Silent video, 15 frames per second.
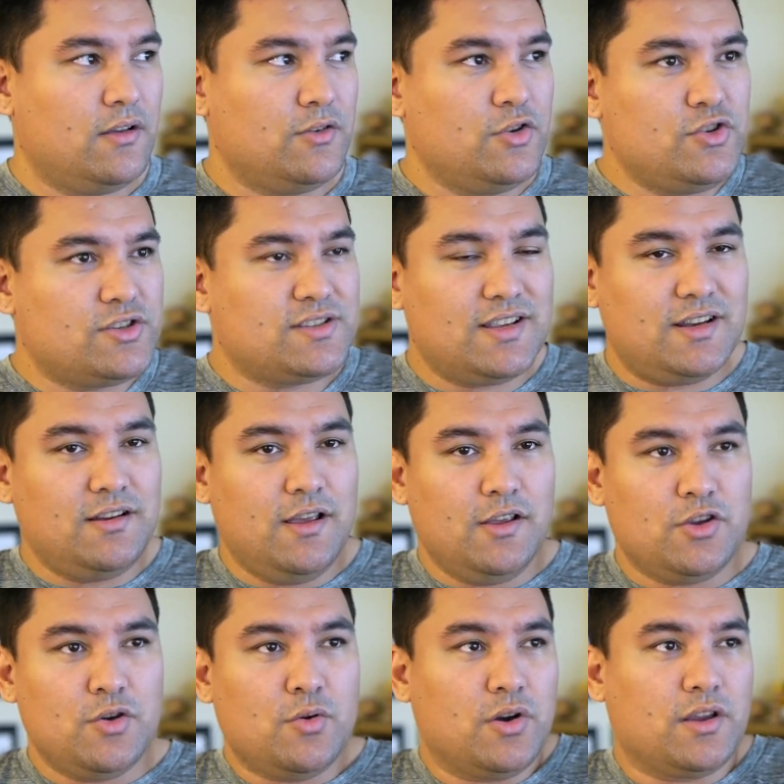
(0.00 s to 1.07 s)
You just said
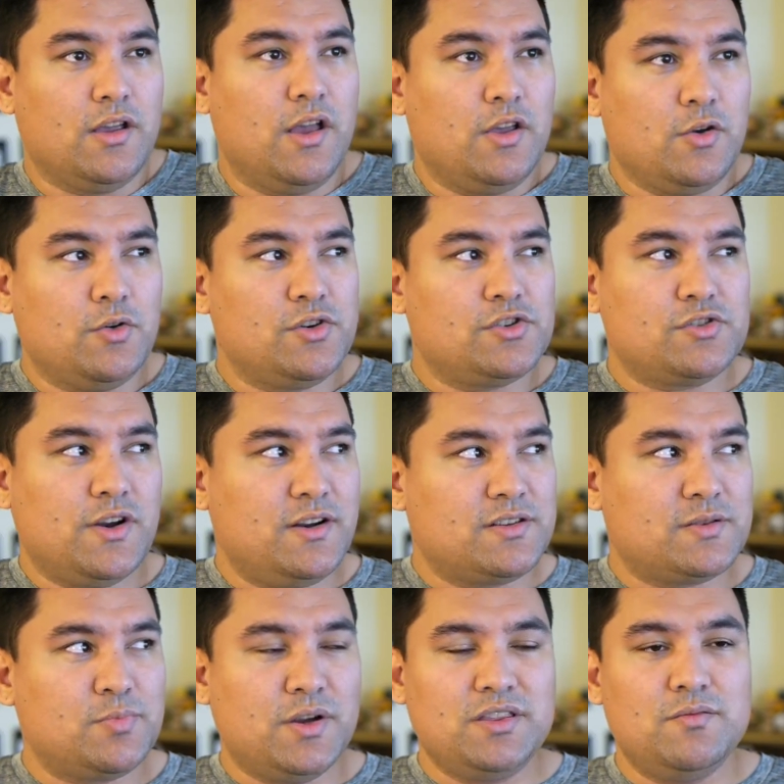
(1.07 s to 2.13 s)
you were you were just trying
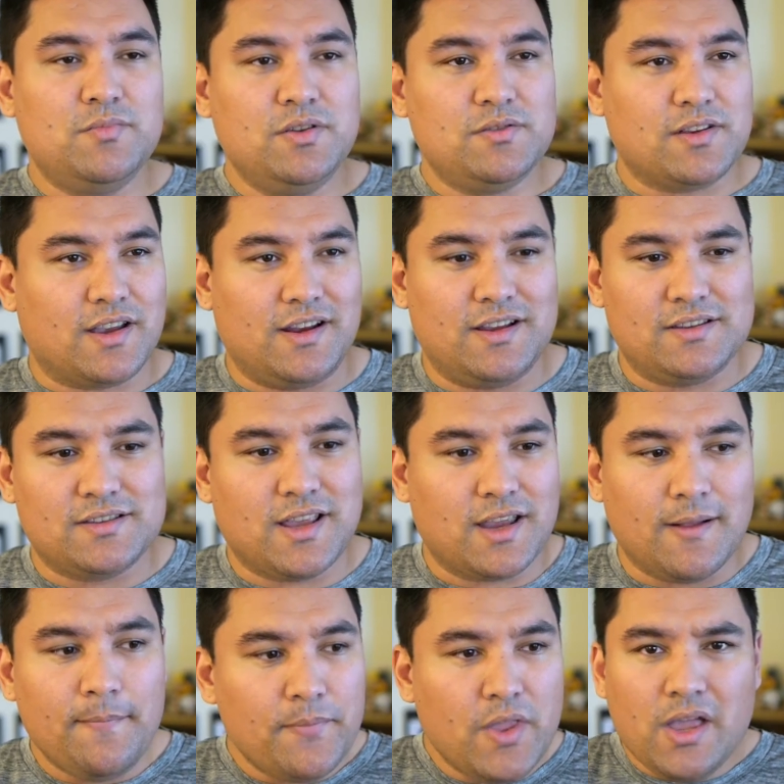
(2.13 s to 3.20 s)
to spread the music." And he's
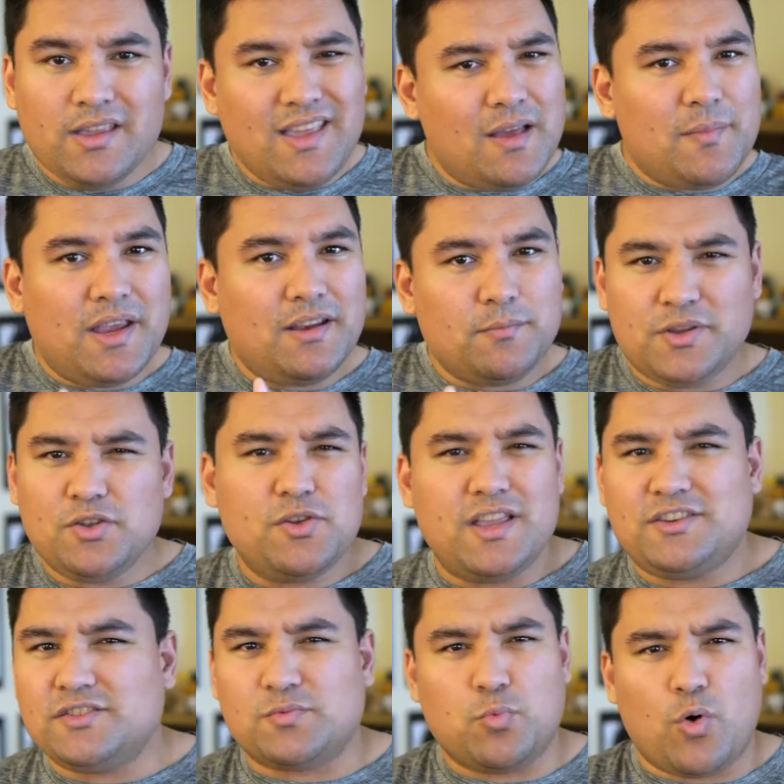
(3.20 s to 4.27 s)
like, "Yeah, man, you
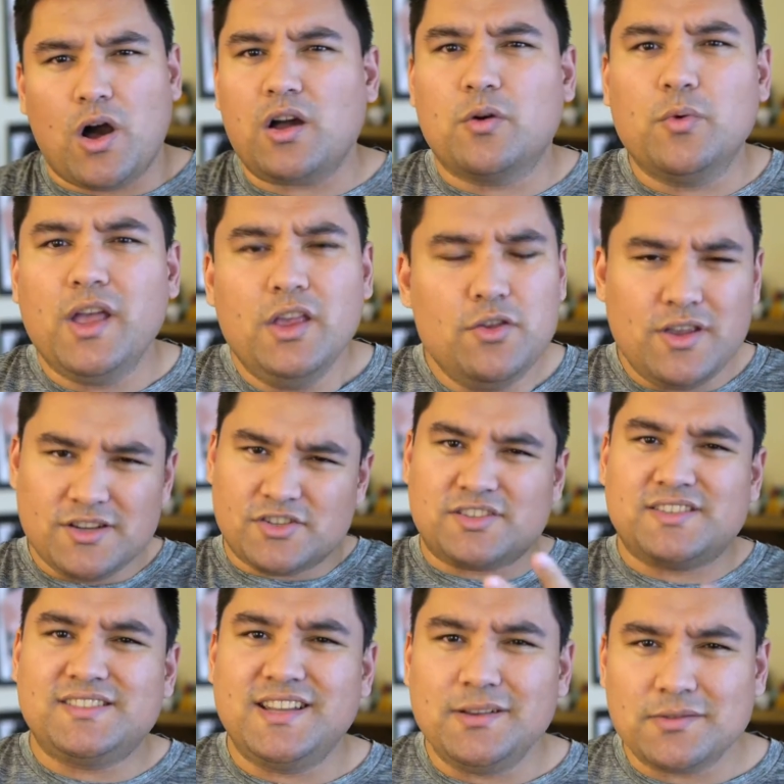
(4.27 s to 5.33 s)
can't just walk away. You can't
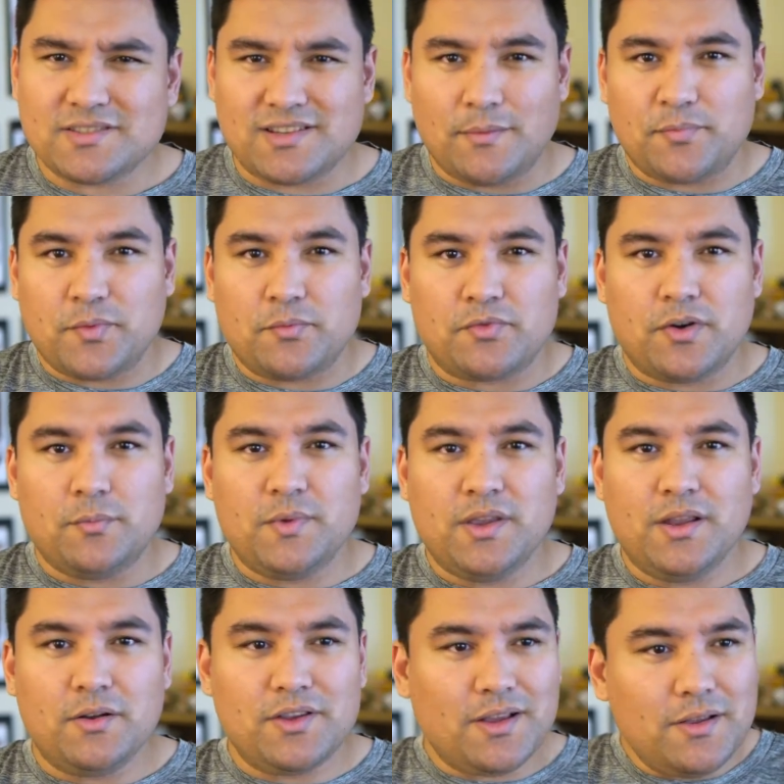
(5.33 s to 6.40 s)
just steal something from me."
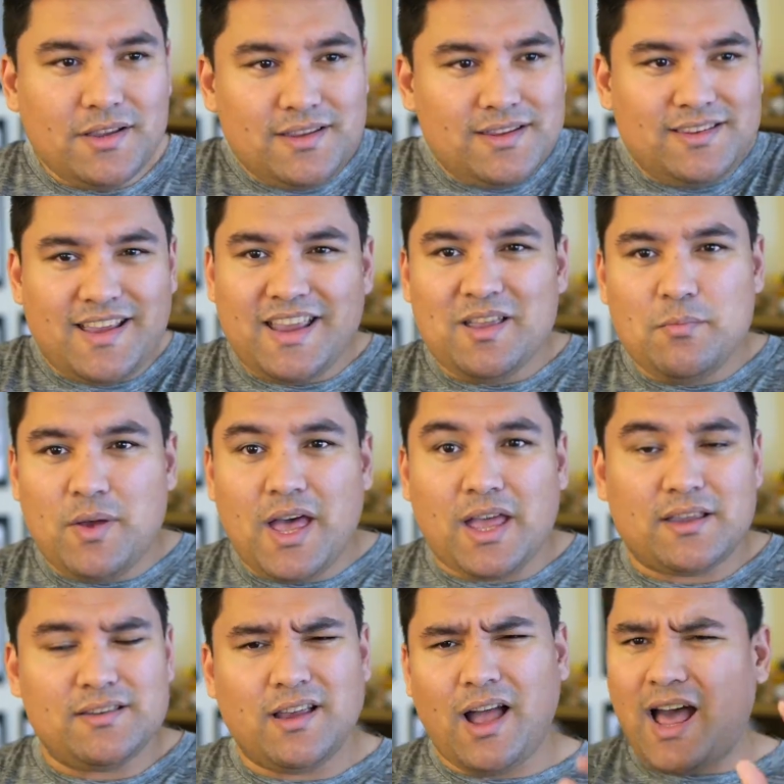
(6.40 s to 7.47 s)
I was like, "Oh, then take it
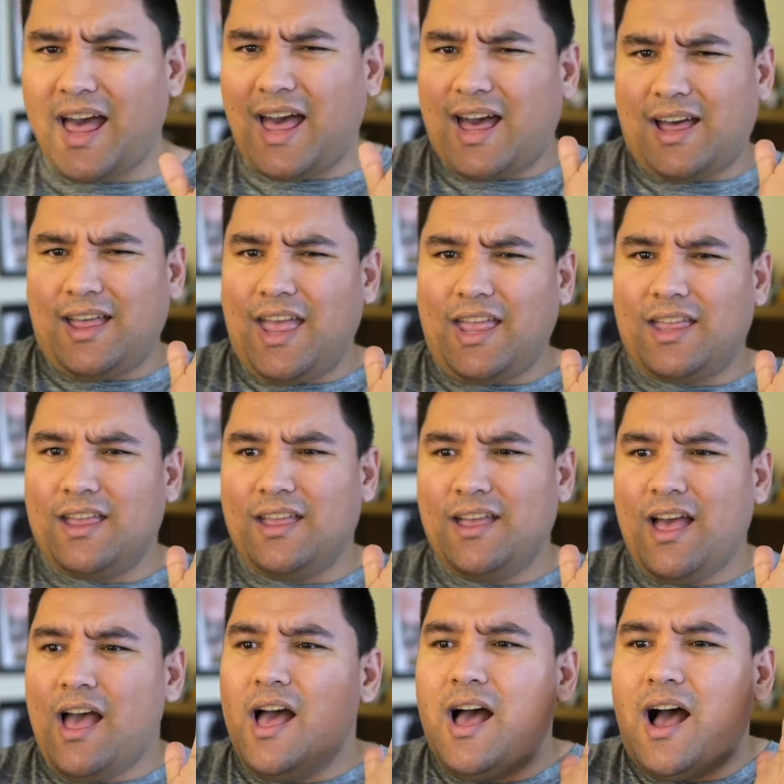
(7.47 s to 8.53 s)
back." He's like, "Hey,
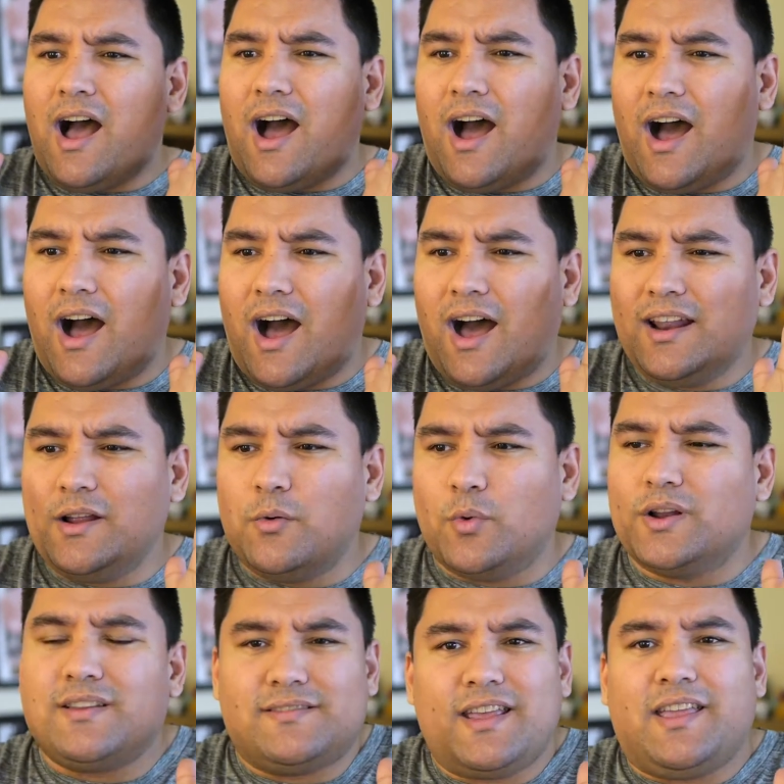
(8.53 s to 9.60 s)
I don't
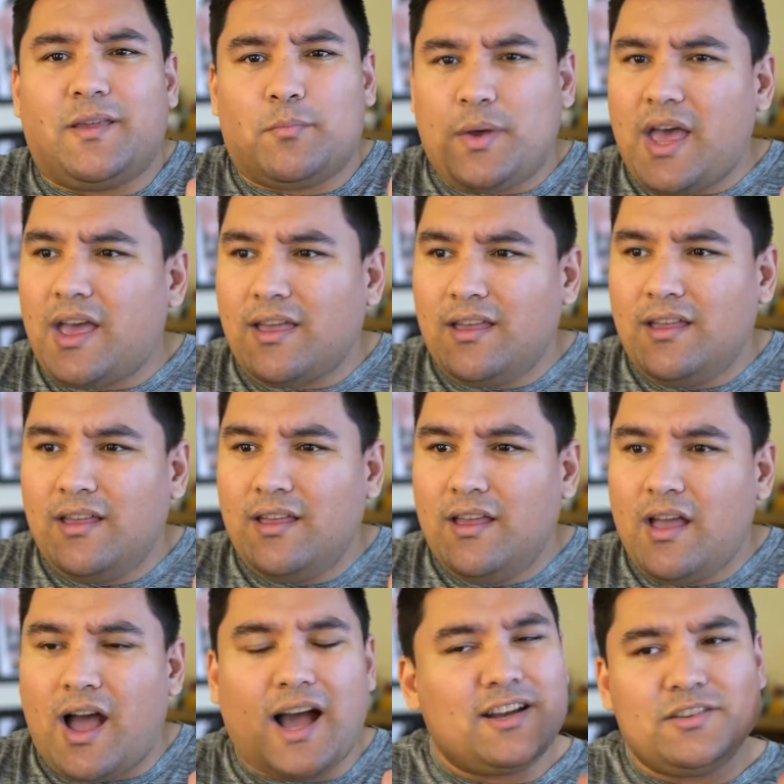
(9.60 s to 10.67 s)
want to take it back.
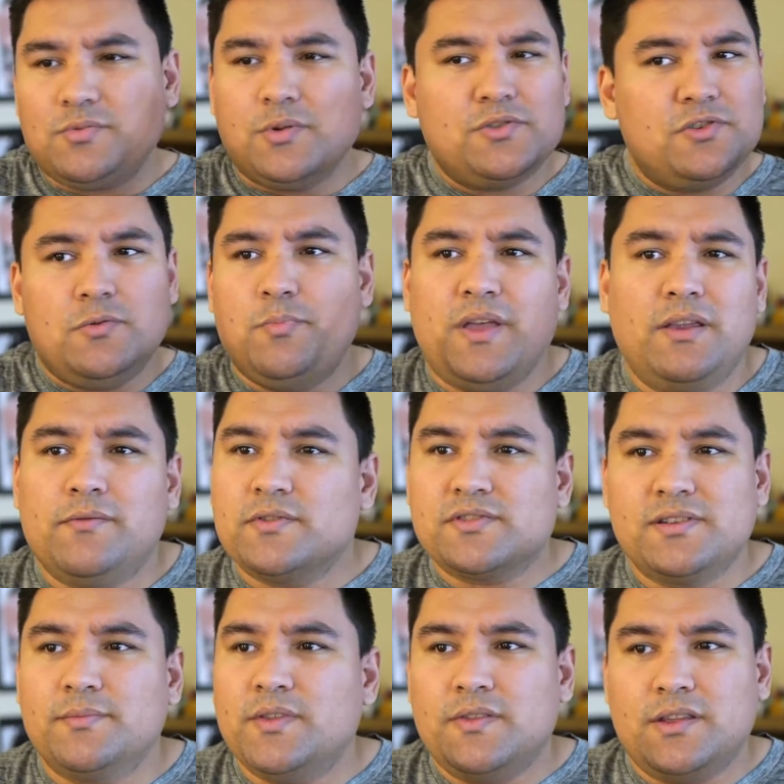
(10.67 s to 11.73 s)
I just want you to pay for
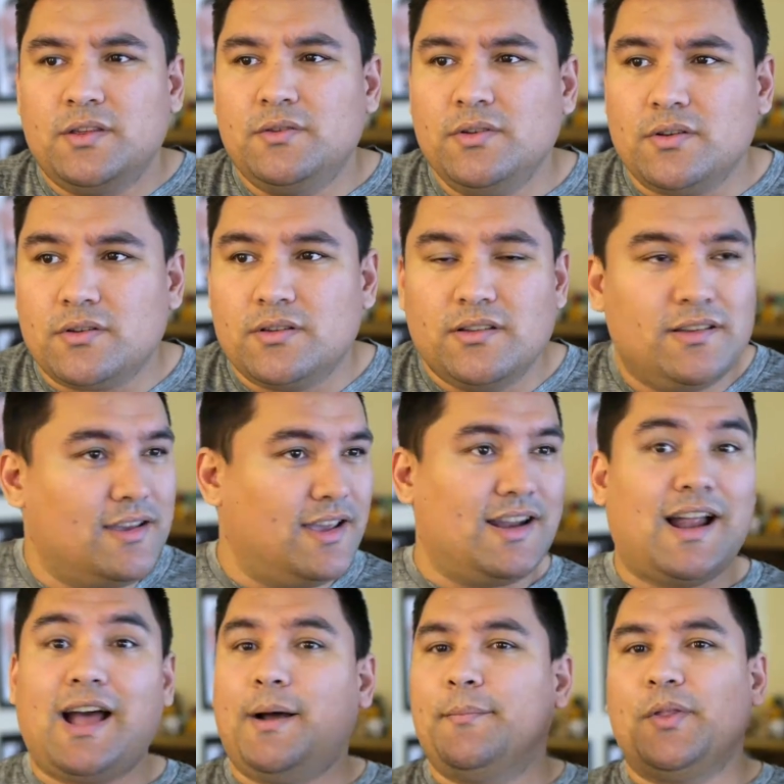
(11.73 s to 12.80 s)
something that you took."
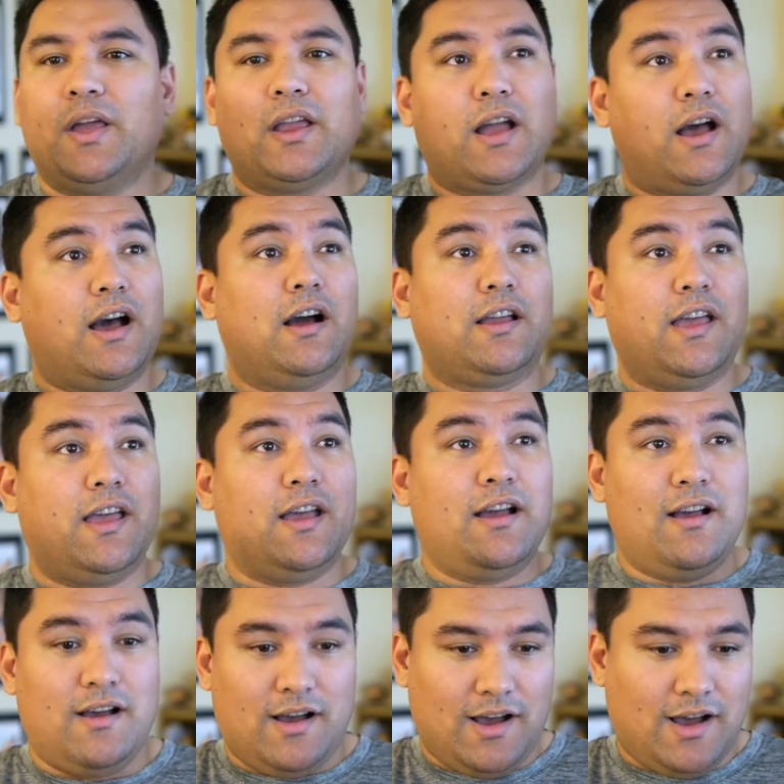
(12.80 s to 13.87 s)
And I'm like,
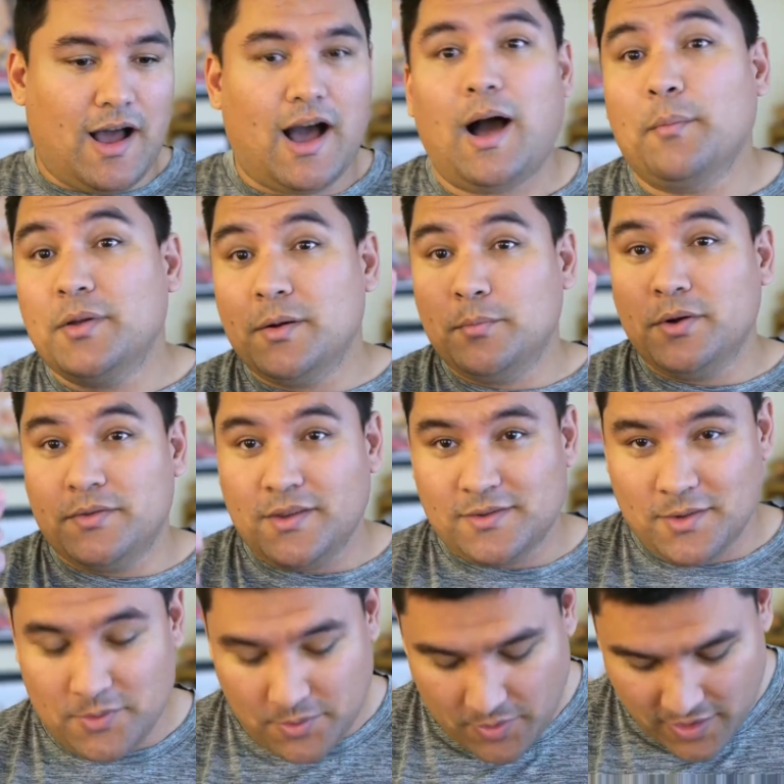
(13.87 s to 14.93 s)
"Okay, I'm gonna put
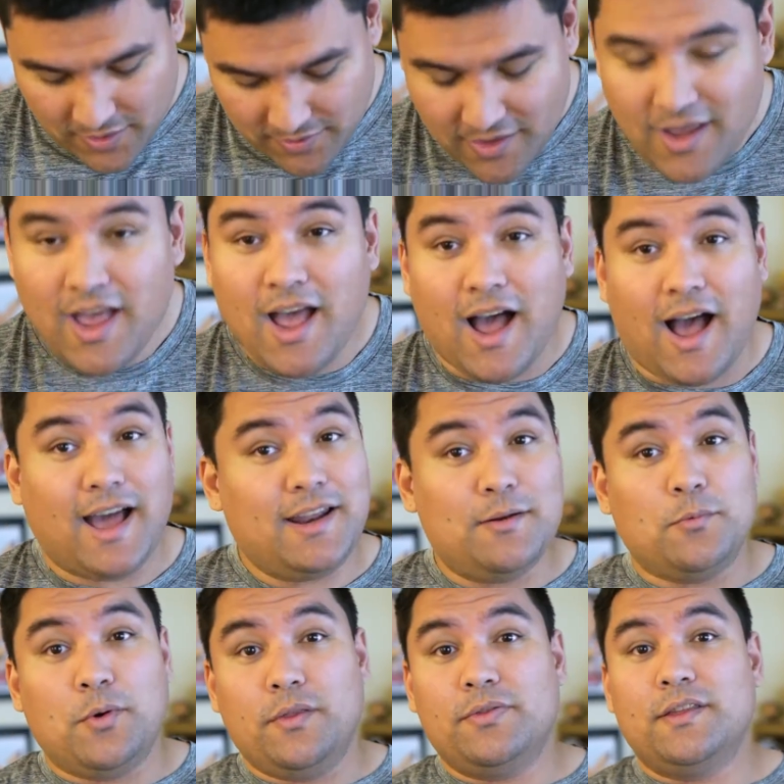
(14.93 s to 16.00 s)
this on the ground. I
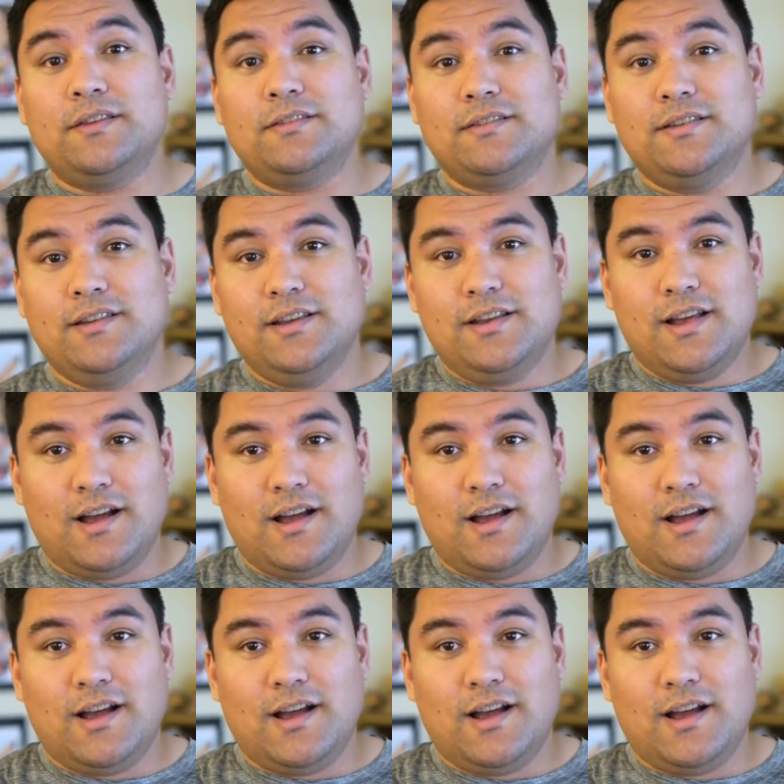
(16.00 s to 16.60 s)
didn't want this.